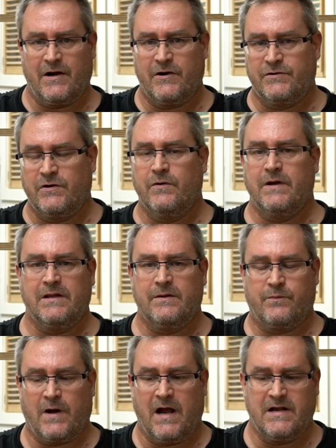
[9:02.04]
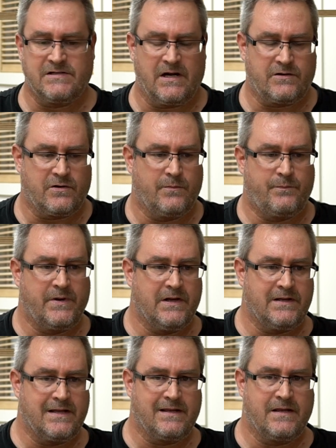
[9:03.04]
are doing the project or
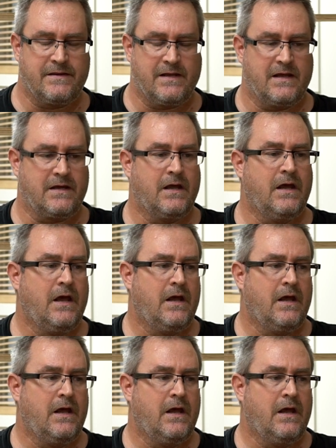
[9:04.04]
building the thing